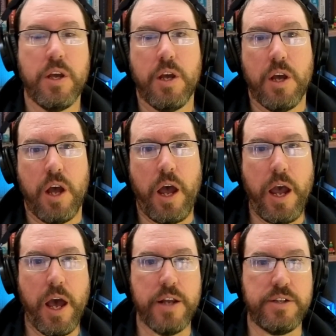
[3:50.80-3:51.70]

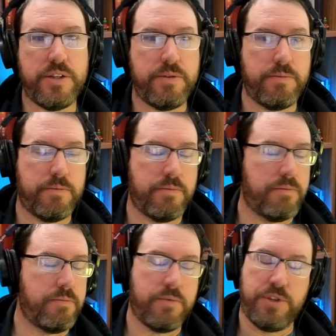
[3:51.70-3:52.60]
And
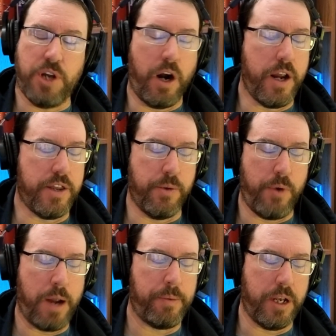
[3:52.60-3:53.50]
sorry, the
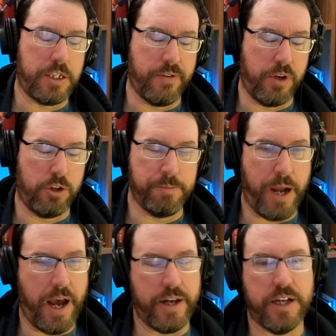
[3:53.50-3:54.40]
ramblings of an old
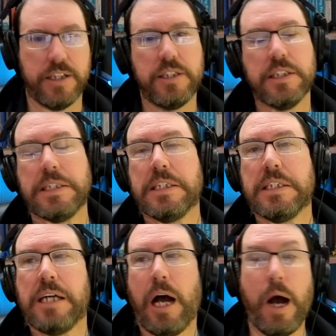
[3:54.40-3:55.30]
man.
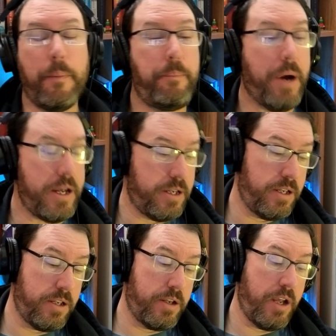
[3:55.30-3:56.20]
But
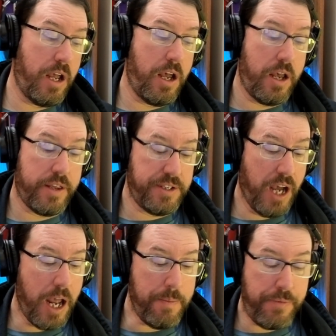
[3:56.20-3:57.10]
at the
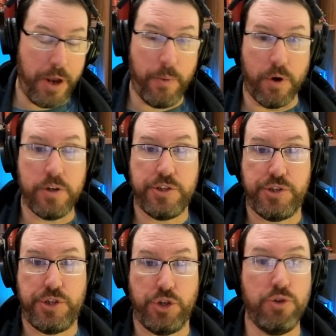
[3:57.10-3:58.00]
time, there were
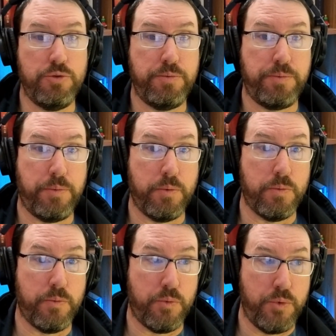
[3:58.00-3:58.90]
two
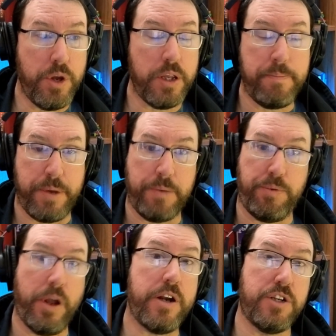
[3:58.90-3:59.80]
really big players for